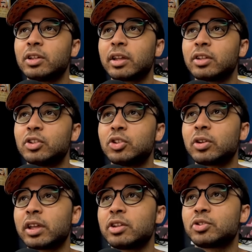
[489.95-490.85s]
like, you'll
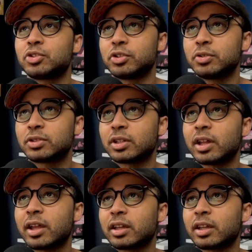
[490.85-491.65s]
get introduced to, like,